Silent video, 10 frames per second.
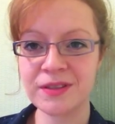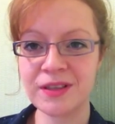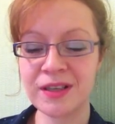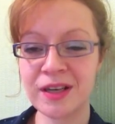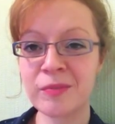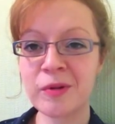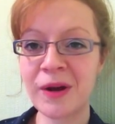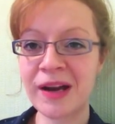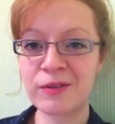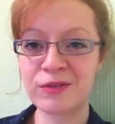And I'm
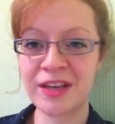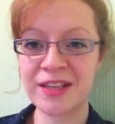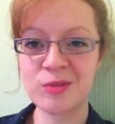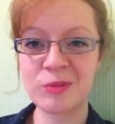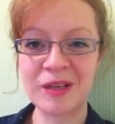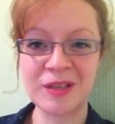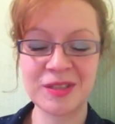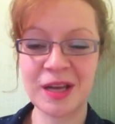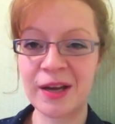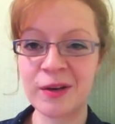aware of this
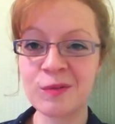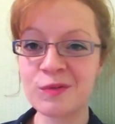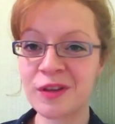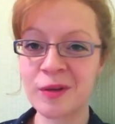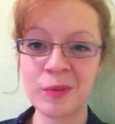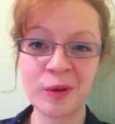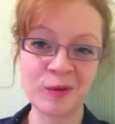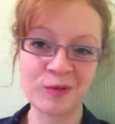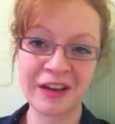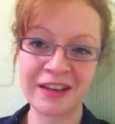because I don't feel
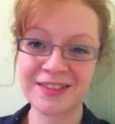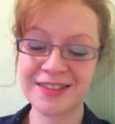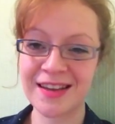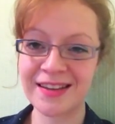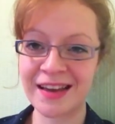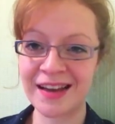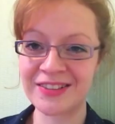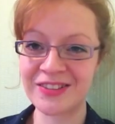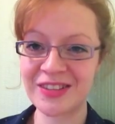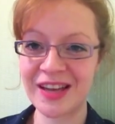perfect yet,
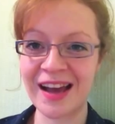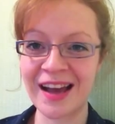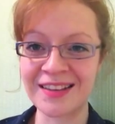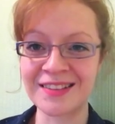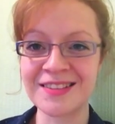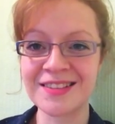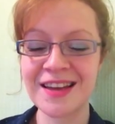and